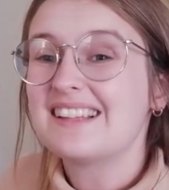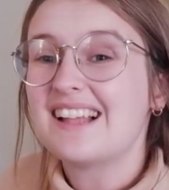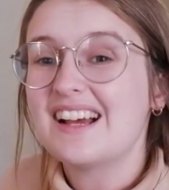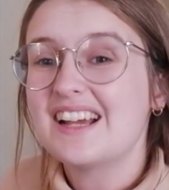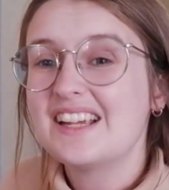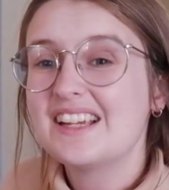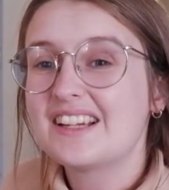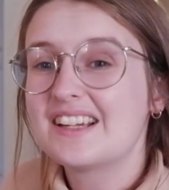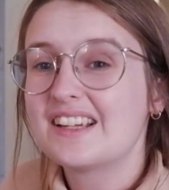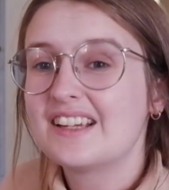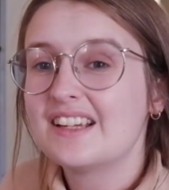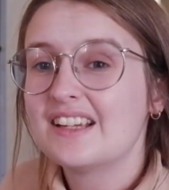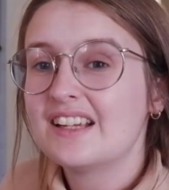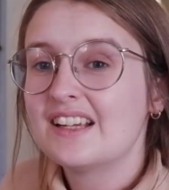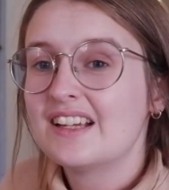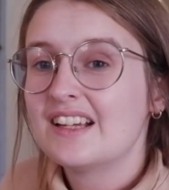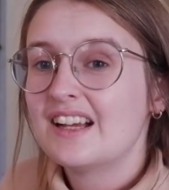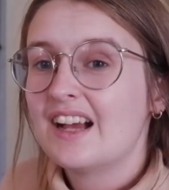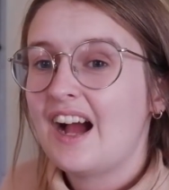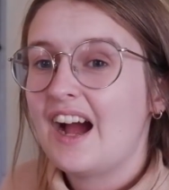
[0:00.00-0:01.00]
like.
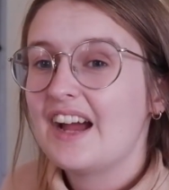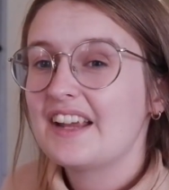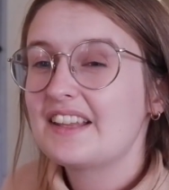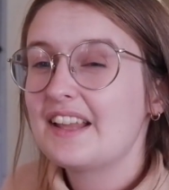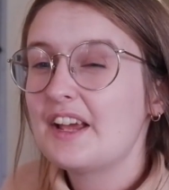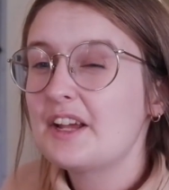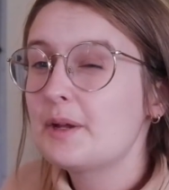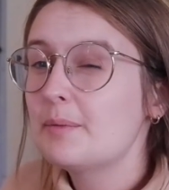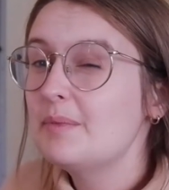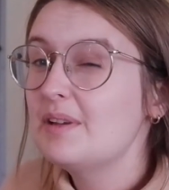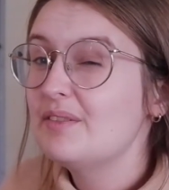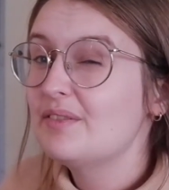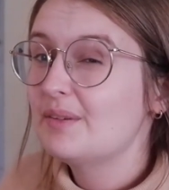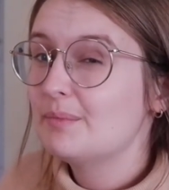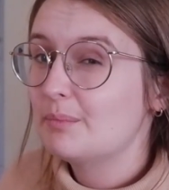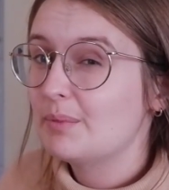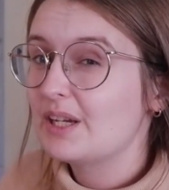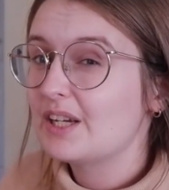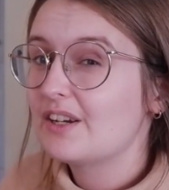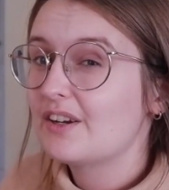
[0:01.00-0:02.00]
I'd like them
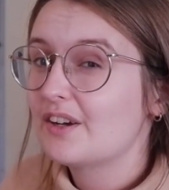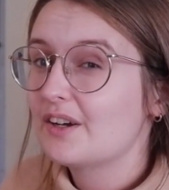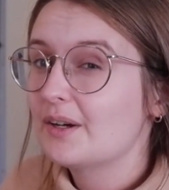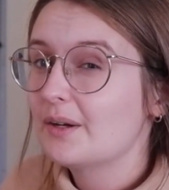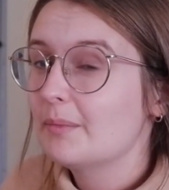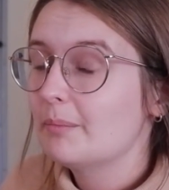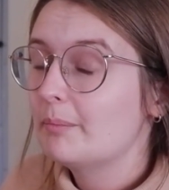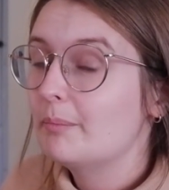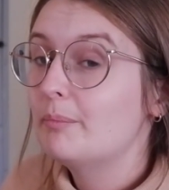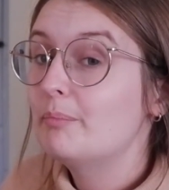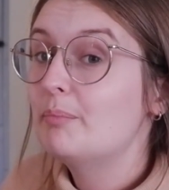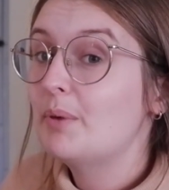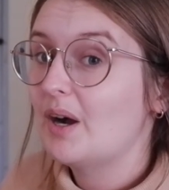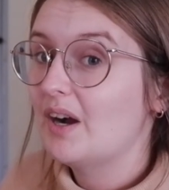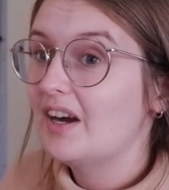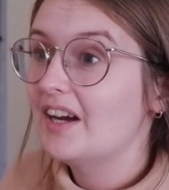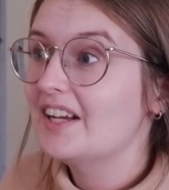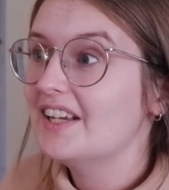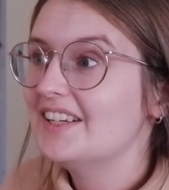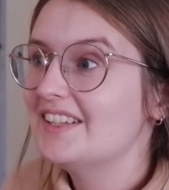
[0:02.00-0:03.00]
even bigger,
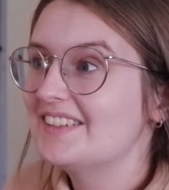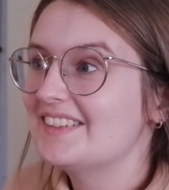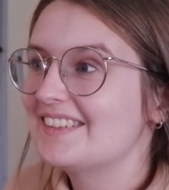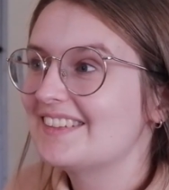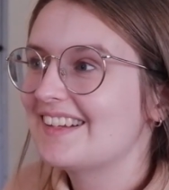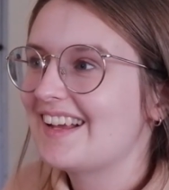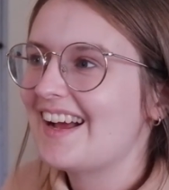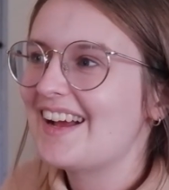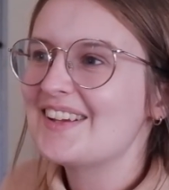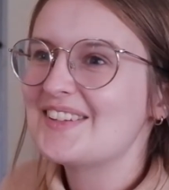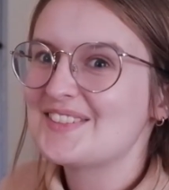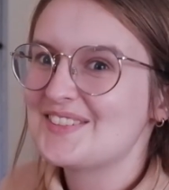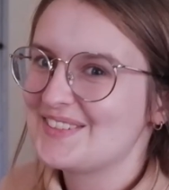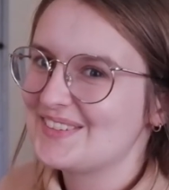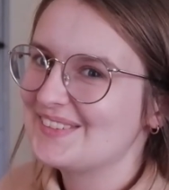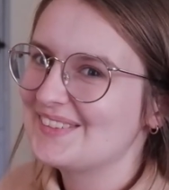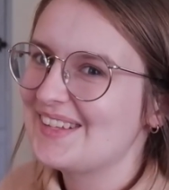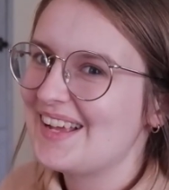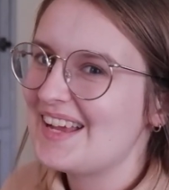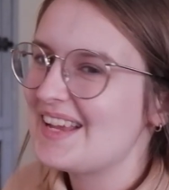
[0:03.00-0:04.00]
but I
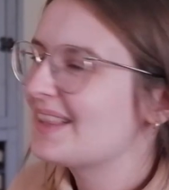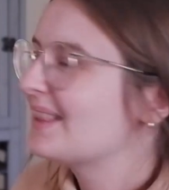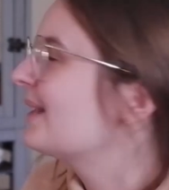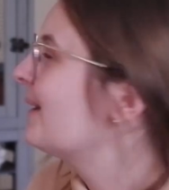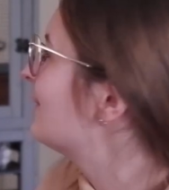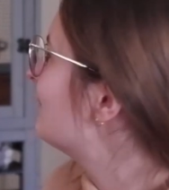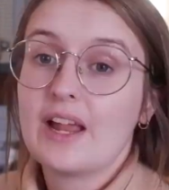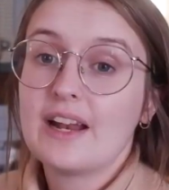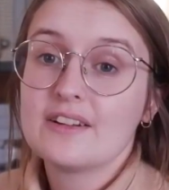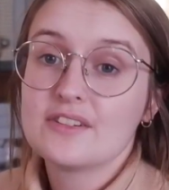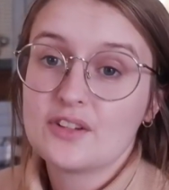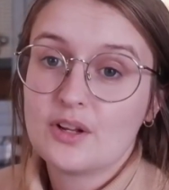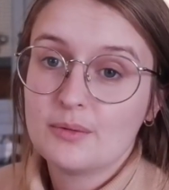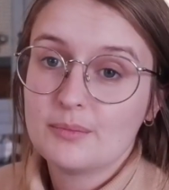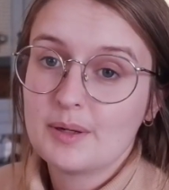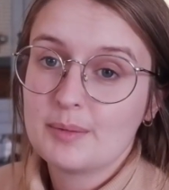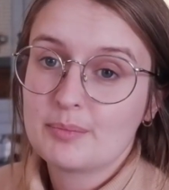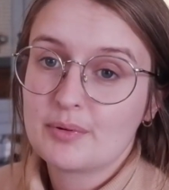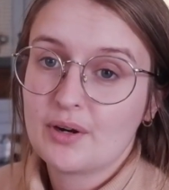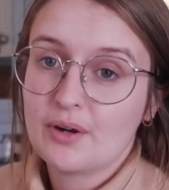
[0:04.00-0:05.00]
still like them. That is all
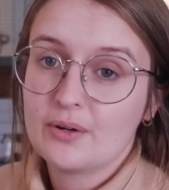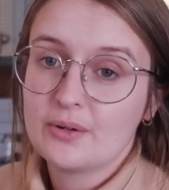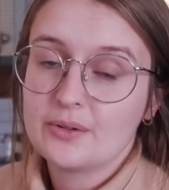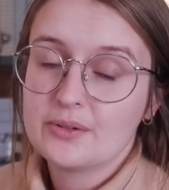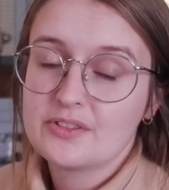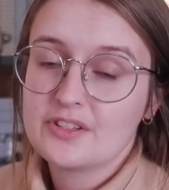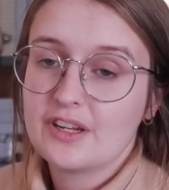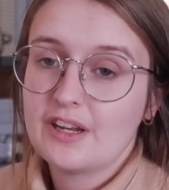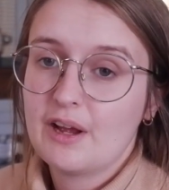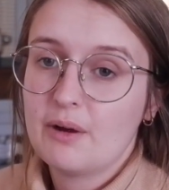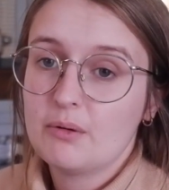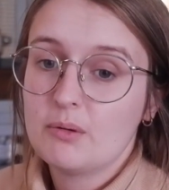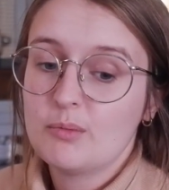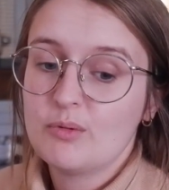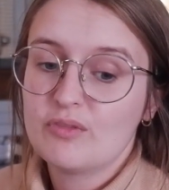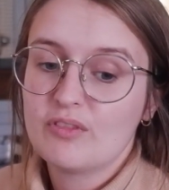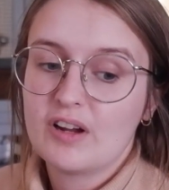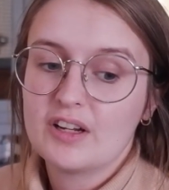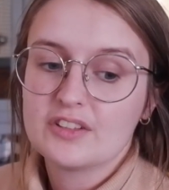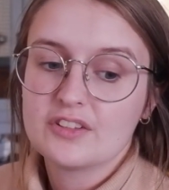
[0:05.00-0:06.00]
my pros, and now we
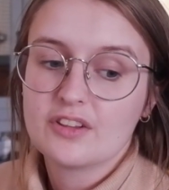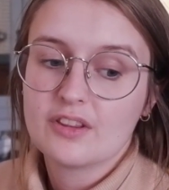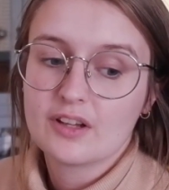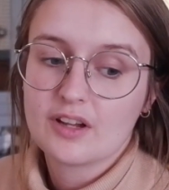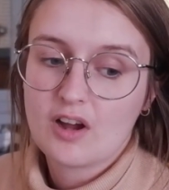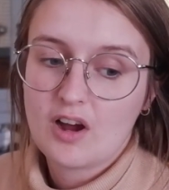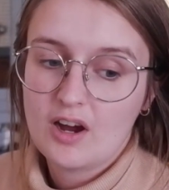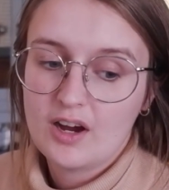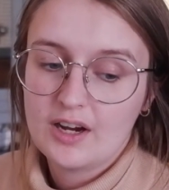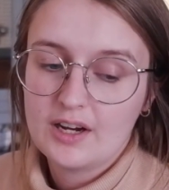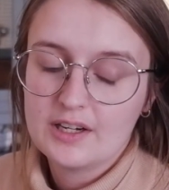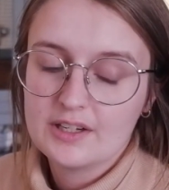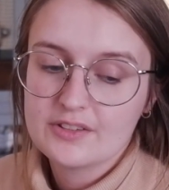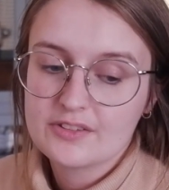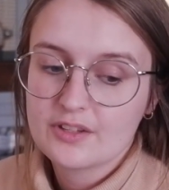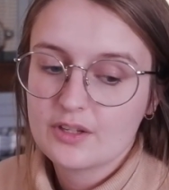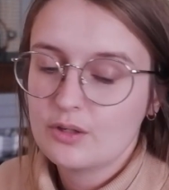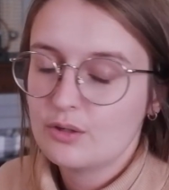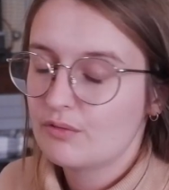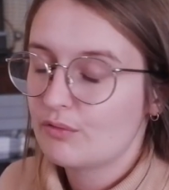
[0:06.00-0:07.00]
move on to the
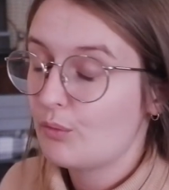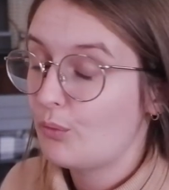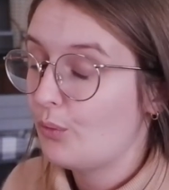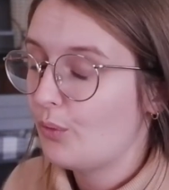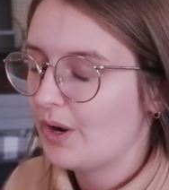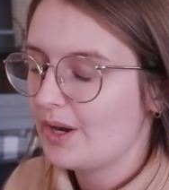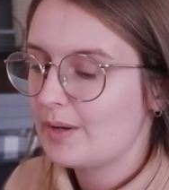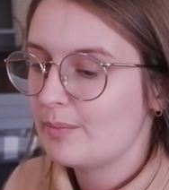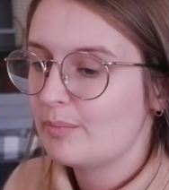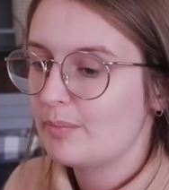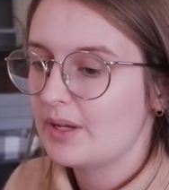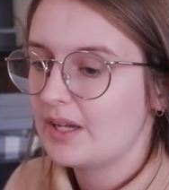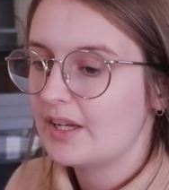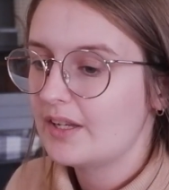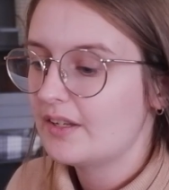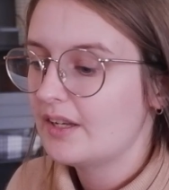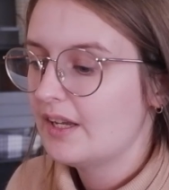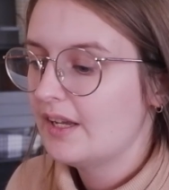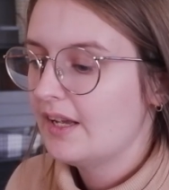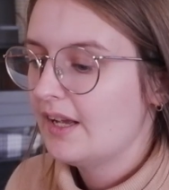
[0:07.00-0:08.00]
cons. I do quite a
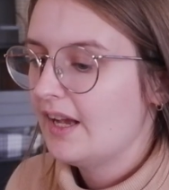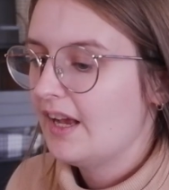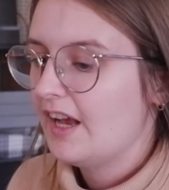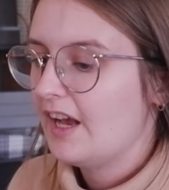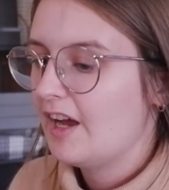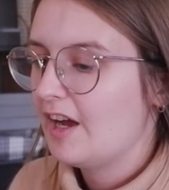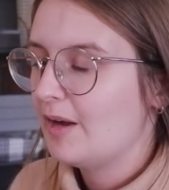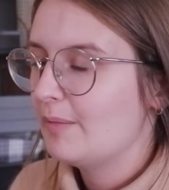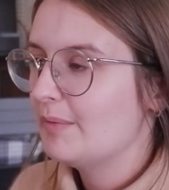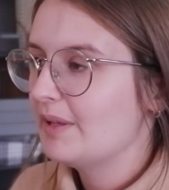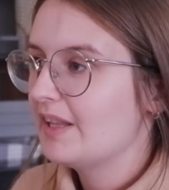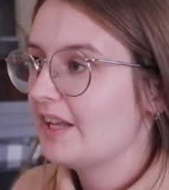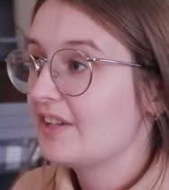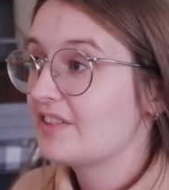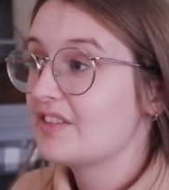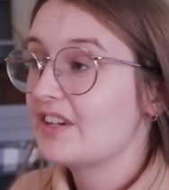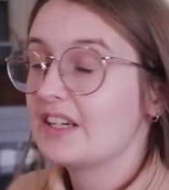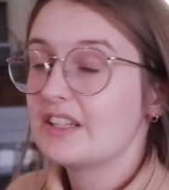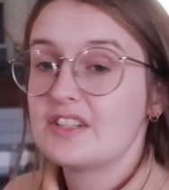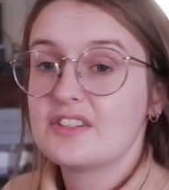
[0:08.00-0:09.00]
bit And
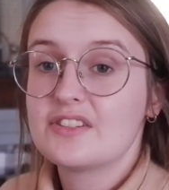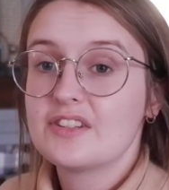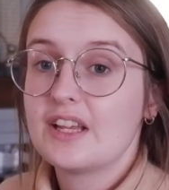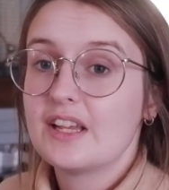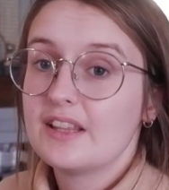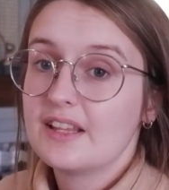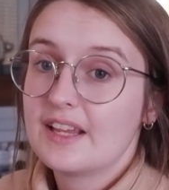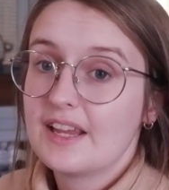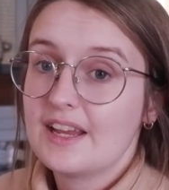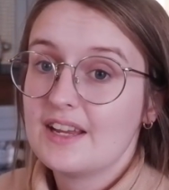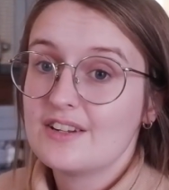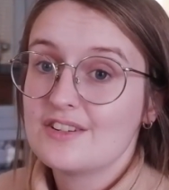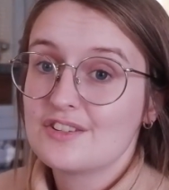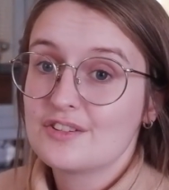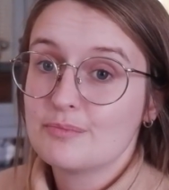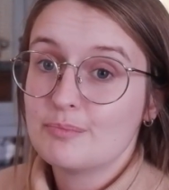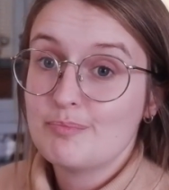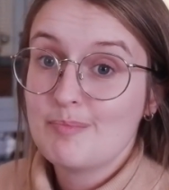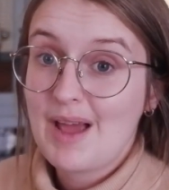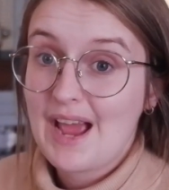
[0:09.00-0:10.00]
that's not to say the cage
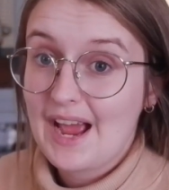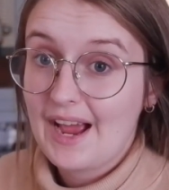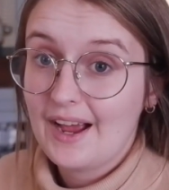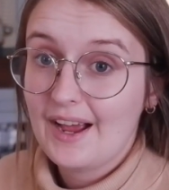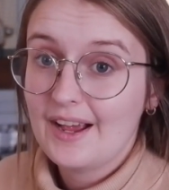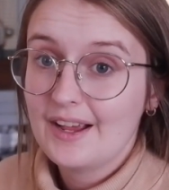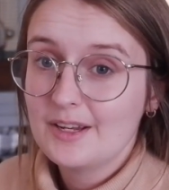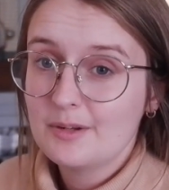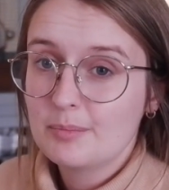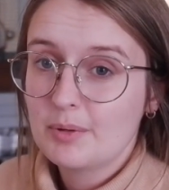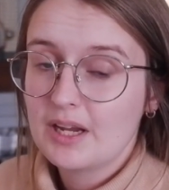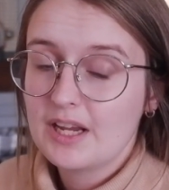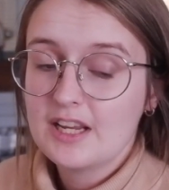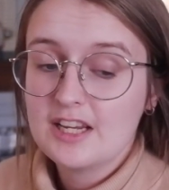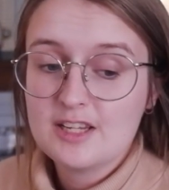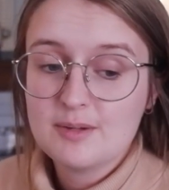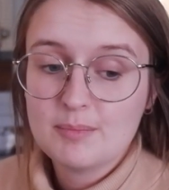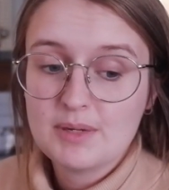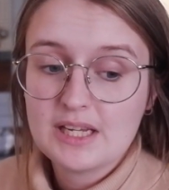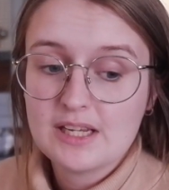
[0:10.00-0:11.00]
is bad by
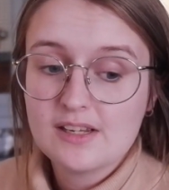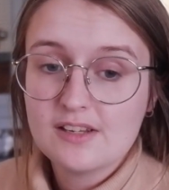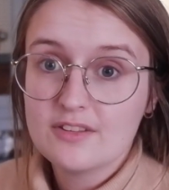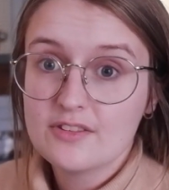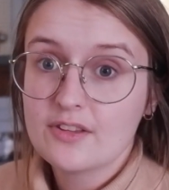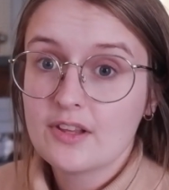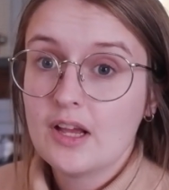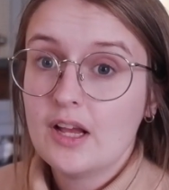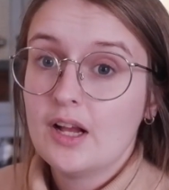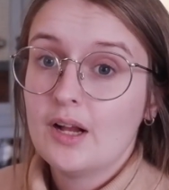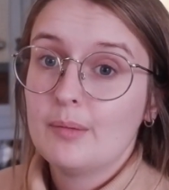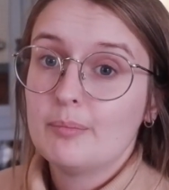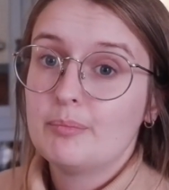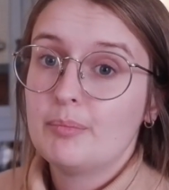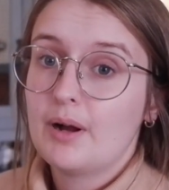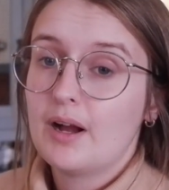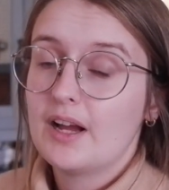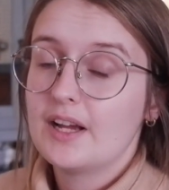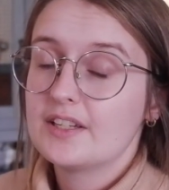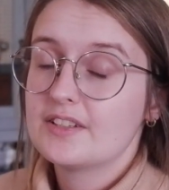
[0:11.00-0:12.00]
any means,
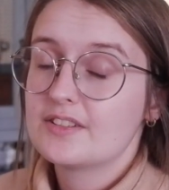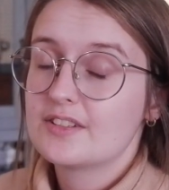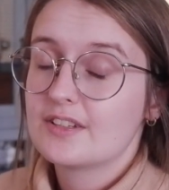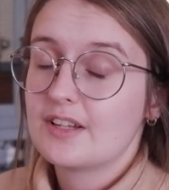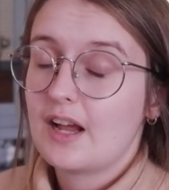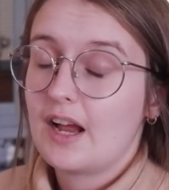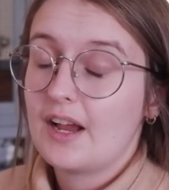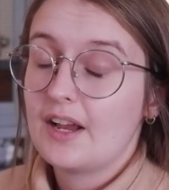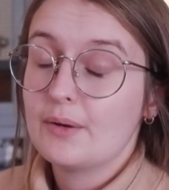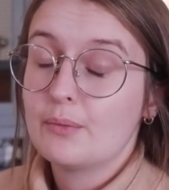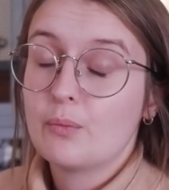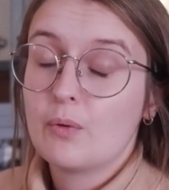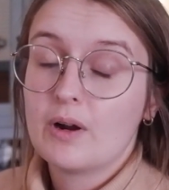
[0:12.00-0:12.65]
but I